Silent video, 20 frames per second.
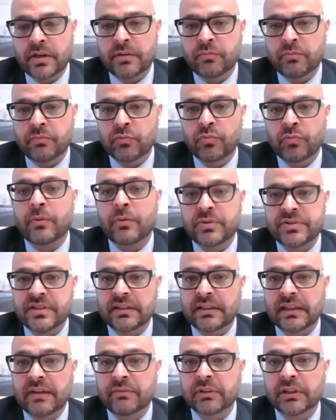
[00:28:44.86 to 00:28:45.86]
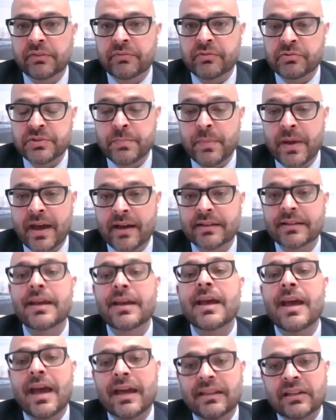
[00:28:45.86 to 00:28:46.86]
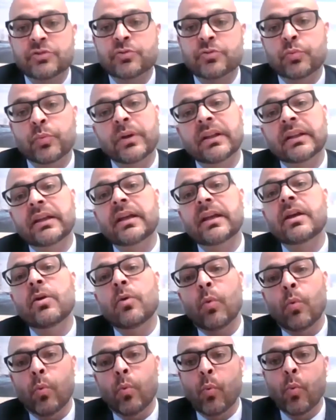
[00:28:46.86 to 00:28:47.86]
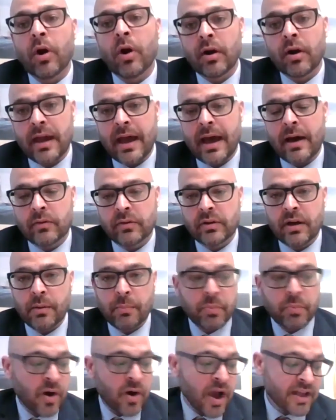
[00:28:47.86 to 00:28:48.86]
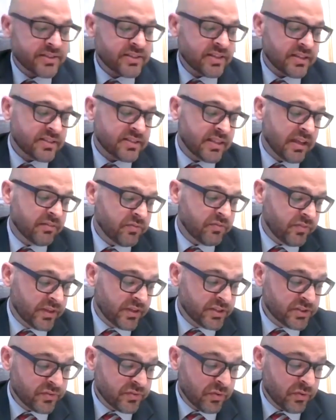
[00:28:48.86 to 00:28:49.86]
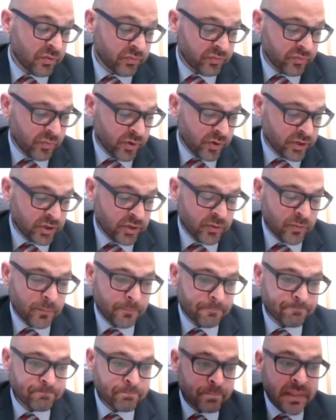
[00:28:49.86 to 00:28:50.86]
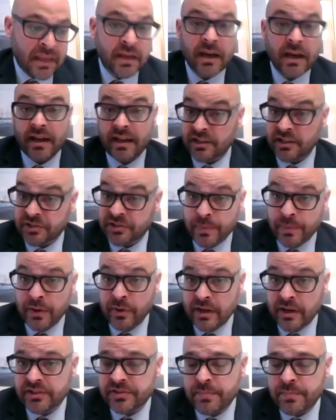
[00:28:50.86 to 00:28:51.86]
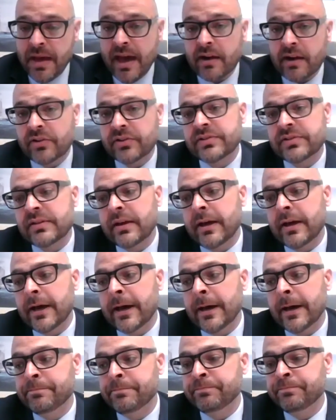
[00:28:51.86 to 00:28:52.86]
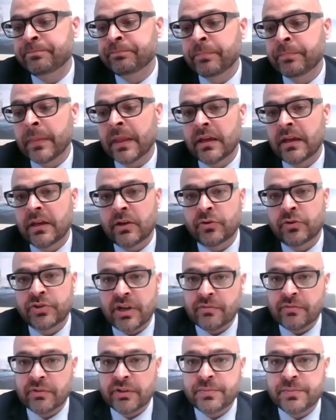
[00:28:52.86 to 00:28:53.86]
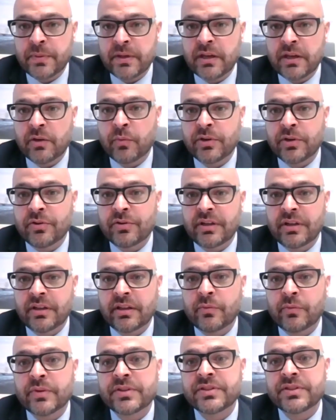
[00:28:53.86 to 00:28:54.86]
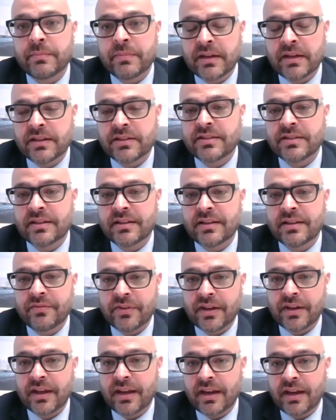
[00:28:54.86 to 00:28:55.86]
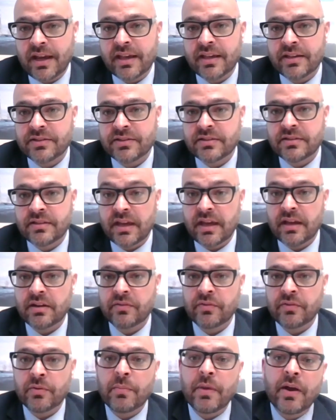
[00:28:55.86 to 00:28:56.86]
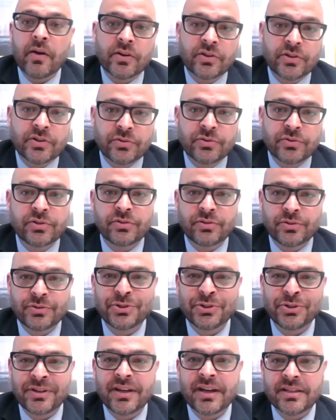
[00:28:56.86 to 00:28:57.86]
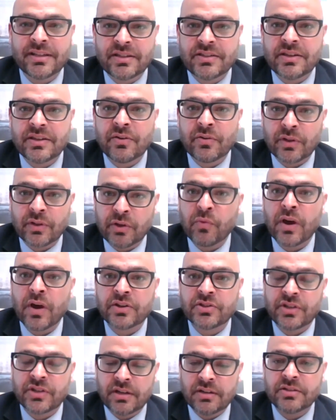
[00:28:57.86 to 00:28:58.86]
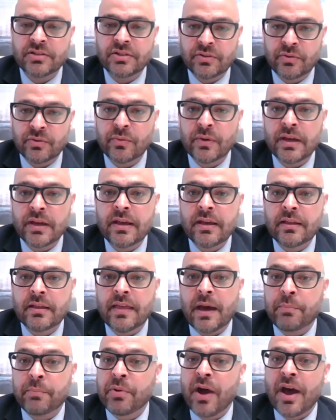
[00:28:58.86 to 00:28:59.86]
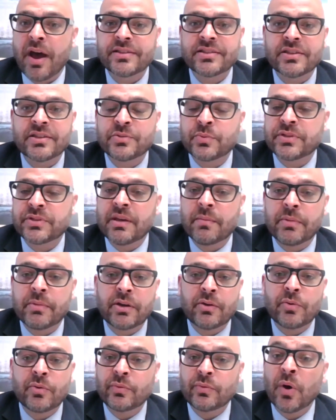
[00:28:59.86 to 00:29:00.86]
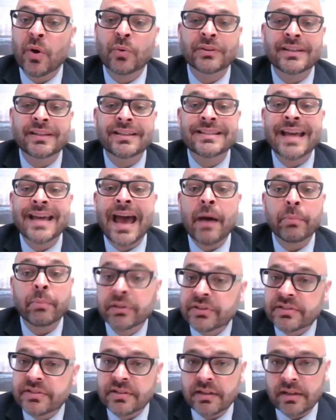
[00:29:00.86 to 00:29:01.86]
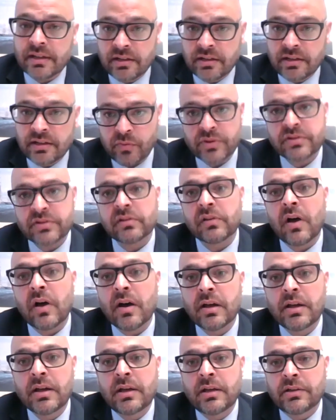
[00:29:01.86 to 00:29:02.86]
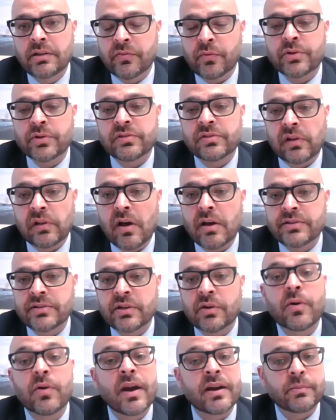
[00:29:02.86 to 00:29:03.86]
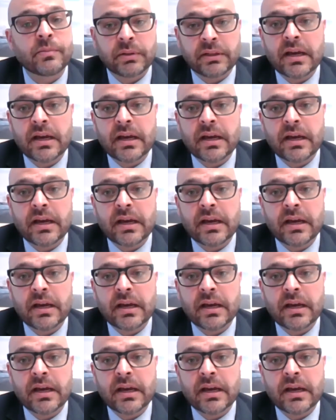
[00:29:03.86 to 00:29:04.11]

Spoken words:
requisite level of respect, and let's really work out a process that fits for you. Experience matters. Generally speaking, when you're dealing with something as significant as the end of your marriage, you shouldn't necessarily rush into that process with somebody who only dabbles in divorce law. Divorce law is incredibly